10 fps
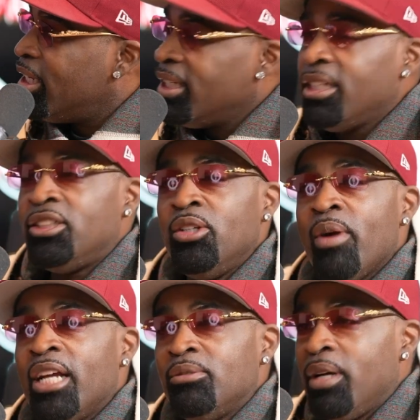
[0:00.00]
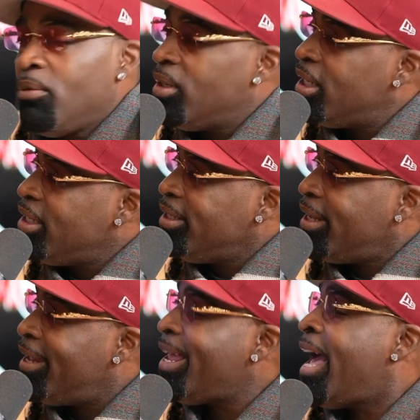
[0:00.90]
Did she graduate with any
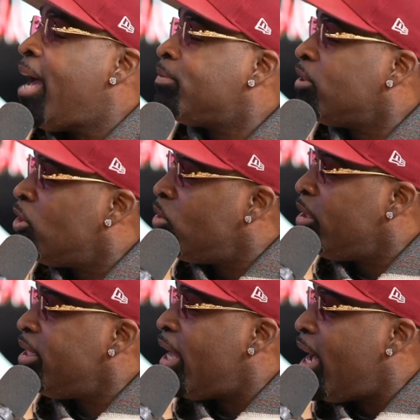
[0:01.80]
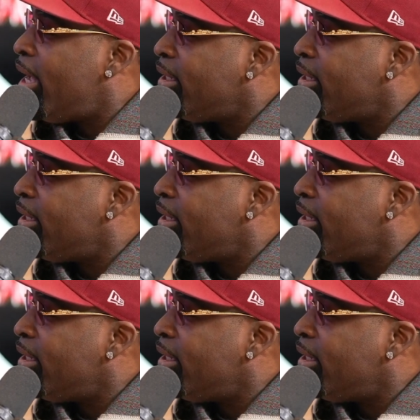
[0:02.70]
debt? Absolutely not.